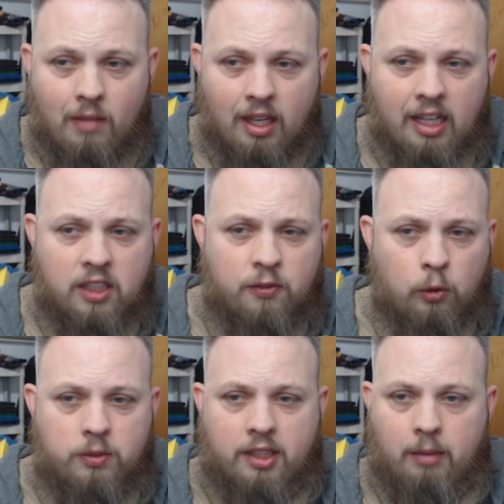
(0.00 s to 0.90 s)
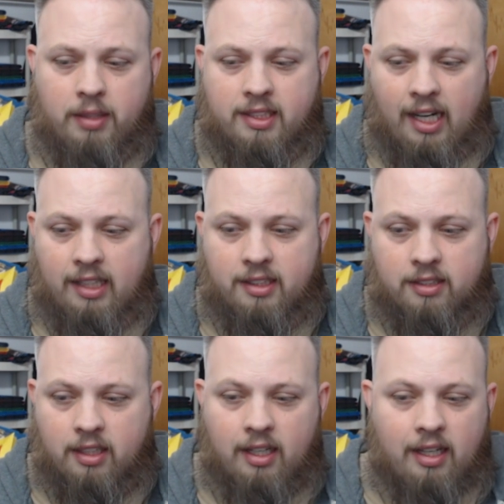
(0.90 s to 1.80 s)
It's Foo Scheming
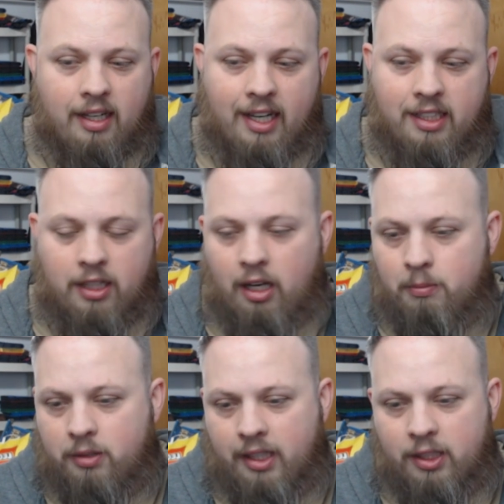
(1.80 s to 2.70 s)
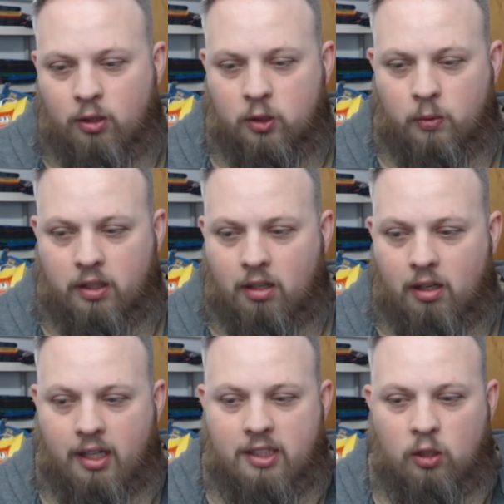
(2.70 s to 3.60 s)
Scientist. It on play draws 1
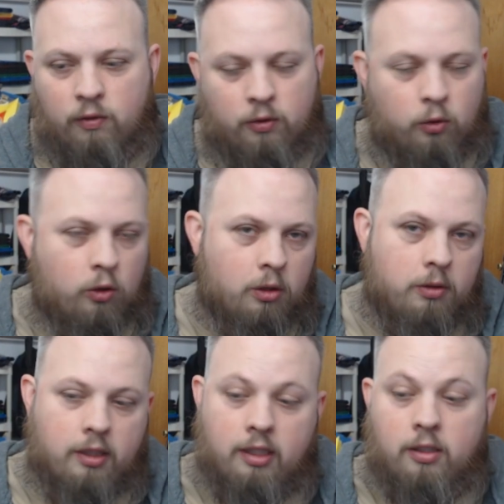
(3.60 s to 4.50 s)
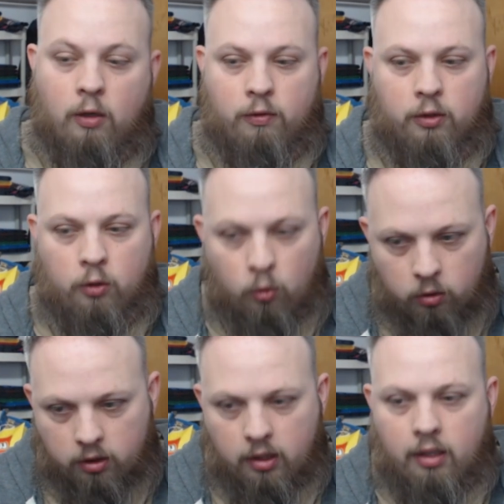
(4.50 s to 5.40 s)
card. It's
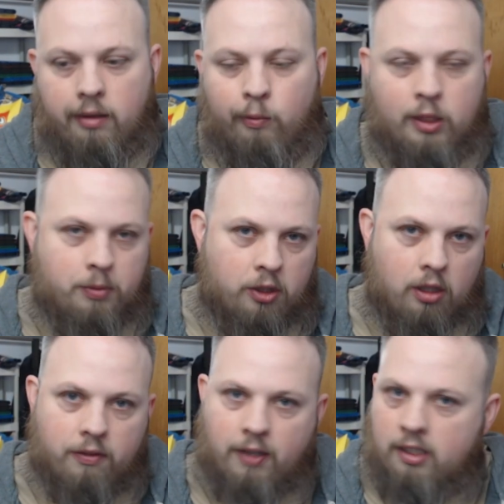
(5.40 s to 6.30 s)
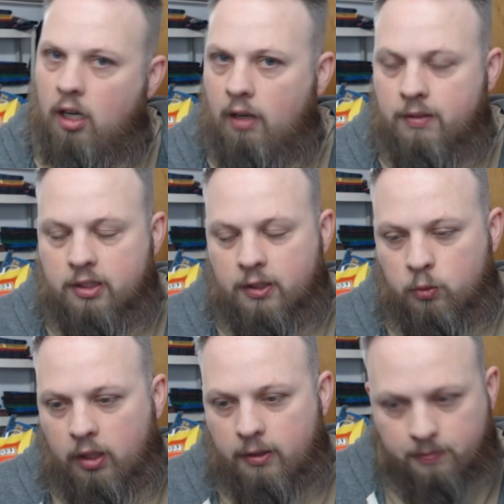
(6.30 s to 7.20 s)
Overlord once per turn effect, obviously, as
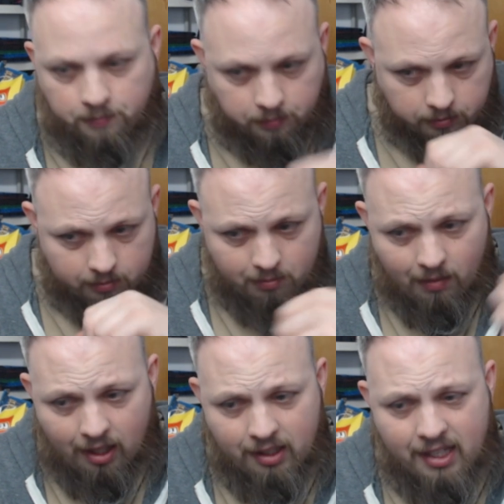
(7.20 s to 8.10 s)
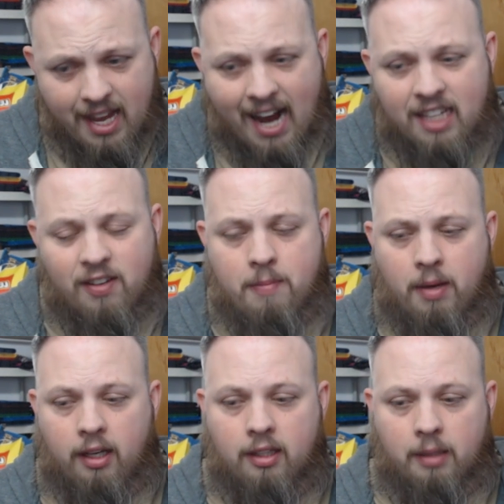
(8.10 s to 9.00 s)
well. Then the activate
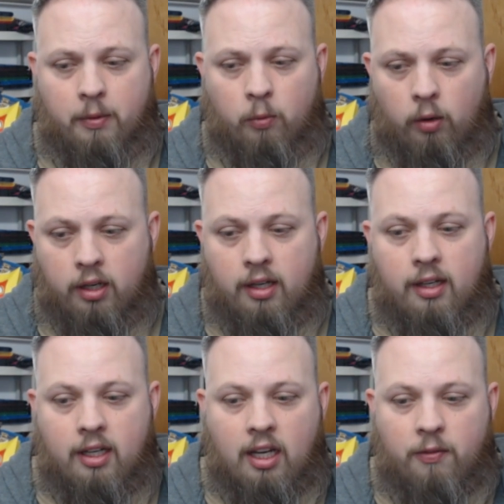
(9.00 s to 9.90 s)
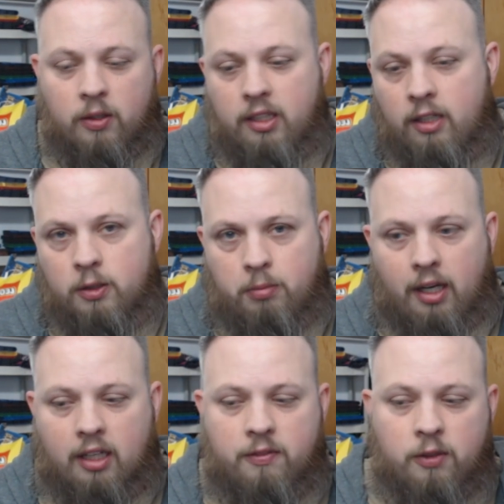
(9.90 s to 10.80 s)
main, limit 1. If your leader is
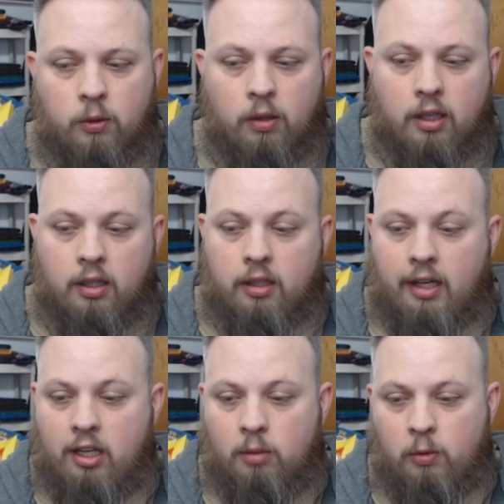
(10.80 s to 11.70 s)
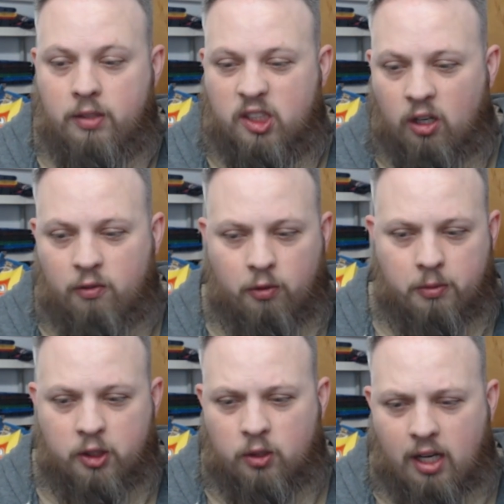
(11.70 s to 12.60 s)
Black Foo and you remove this card from
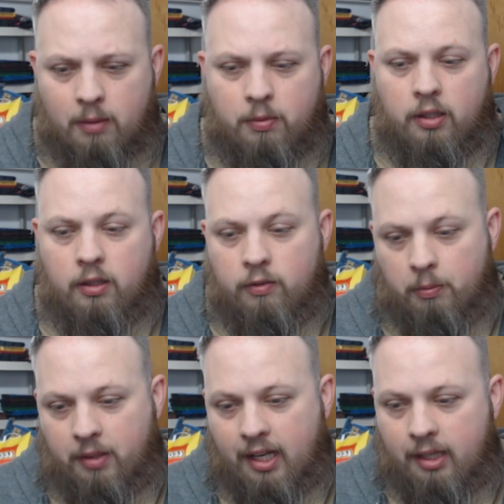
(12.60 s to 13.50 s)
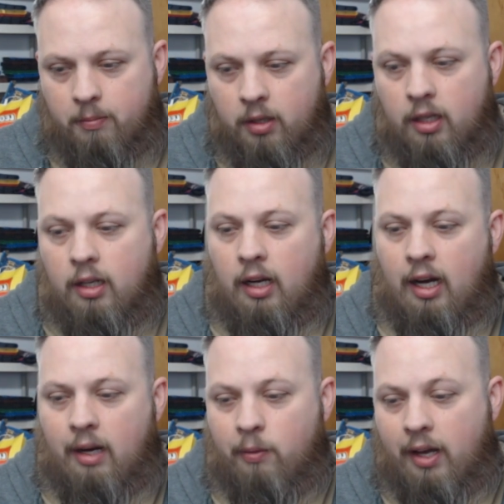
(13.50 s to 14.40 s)
your drop from game,
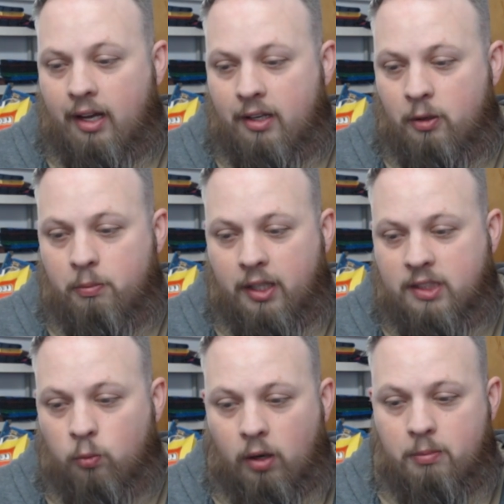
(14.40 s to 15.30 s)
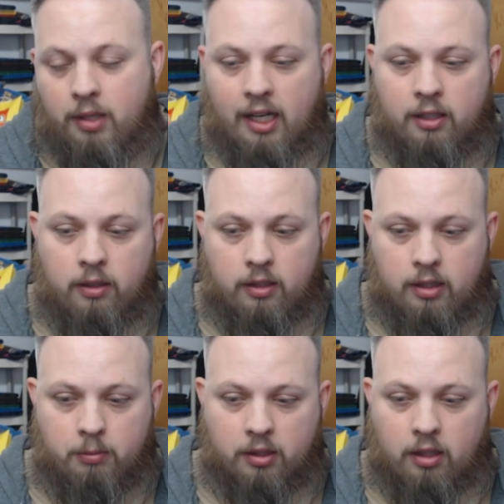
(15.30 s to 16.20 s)
and you place 1 black
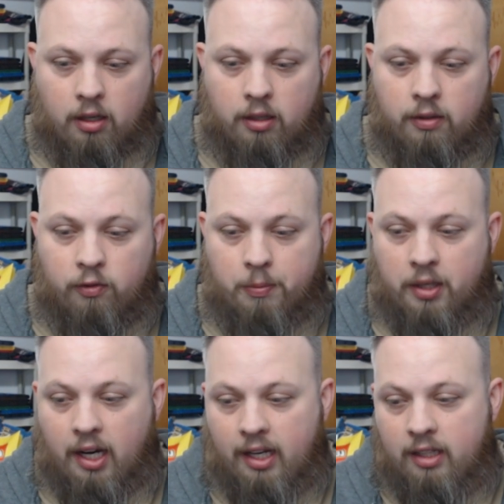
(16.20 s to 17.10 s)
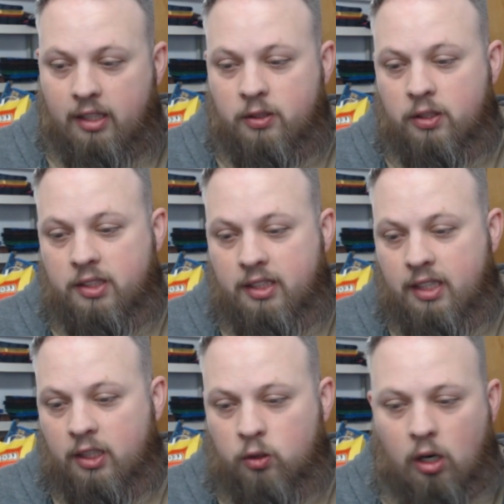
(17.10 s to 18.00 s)
Cumber card from your hand into your Z
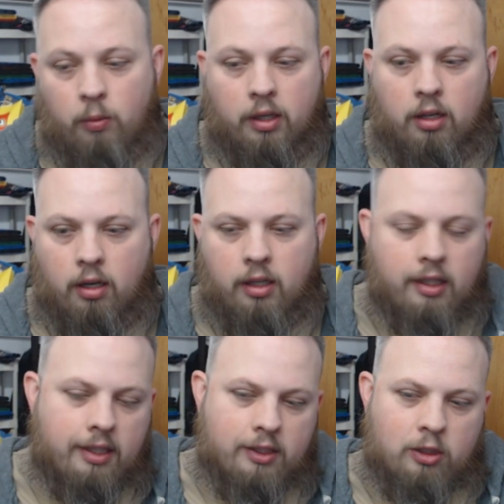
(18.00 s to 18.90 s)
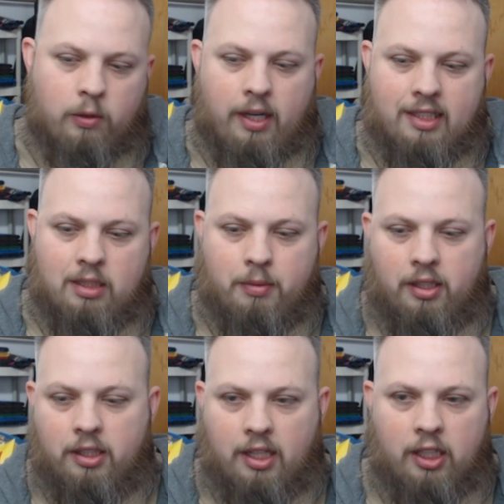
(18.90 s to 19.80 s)
deck, draw 1 card. So it has the
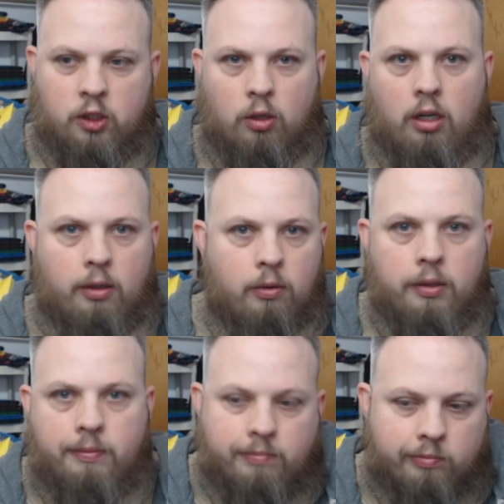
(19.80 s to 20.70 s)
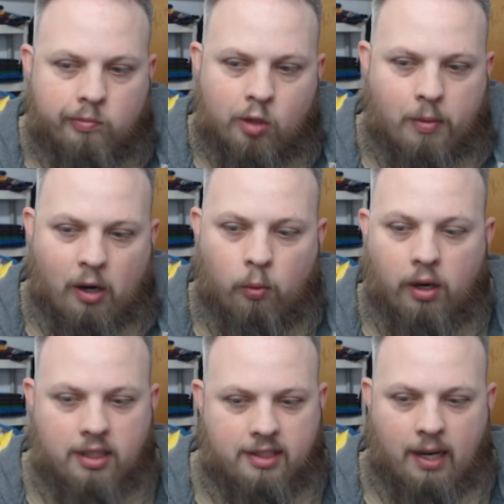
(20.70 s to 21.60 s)
ability to kind of draw no matter
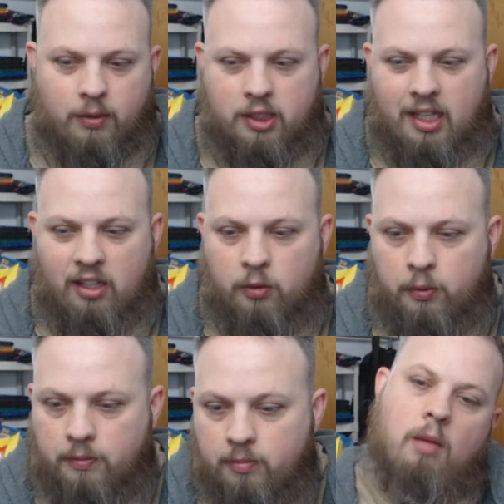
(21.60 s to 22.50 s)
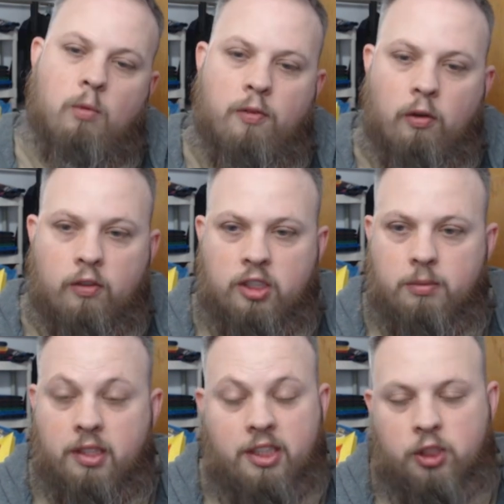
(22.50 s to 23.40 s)
where it's at, which is kind of cool. Moving over
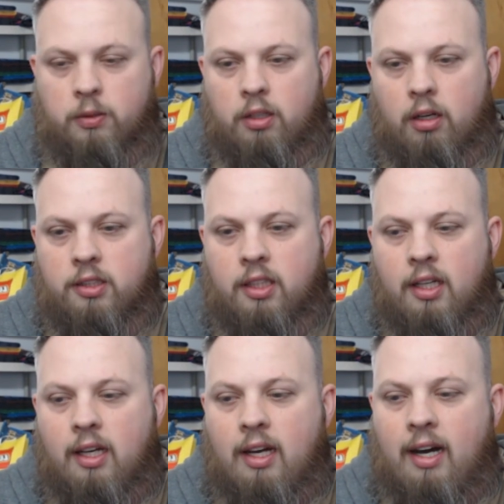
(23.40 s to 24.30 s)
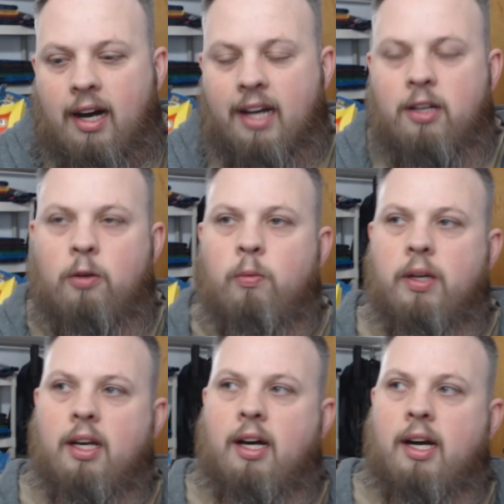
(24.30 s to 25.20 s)
some additional cards. I know
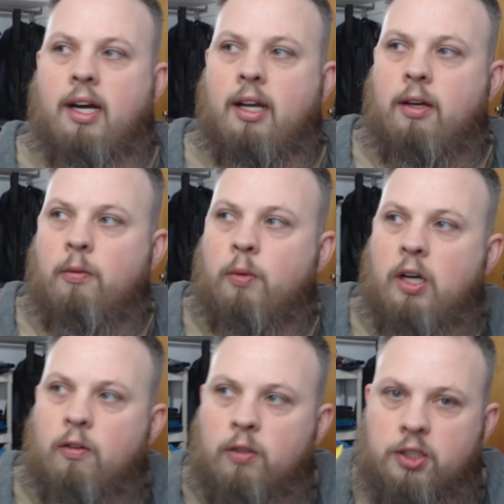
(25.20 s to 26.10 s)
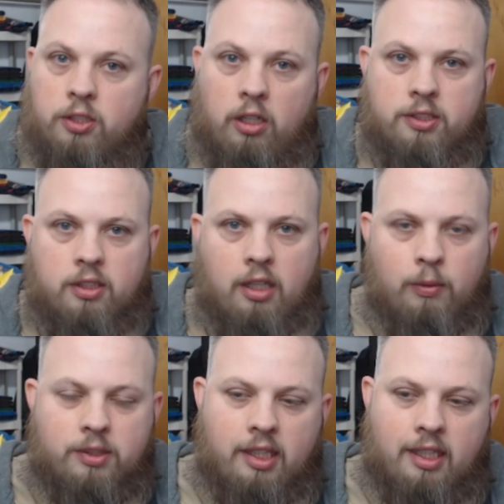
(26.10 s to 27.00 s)
when I went over Salsa, I
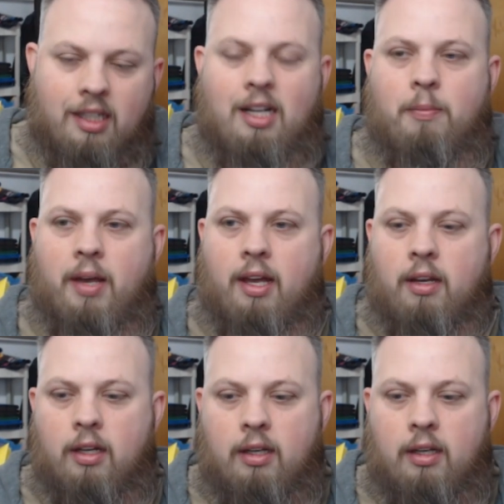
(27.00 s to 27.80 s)
was like, oh man,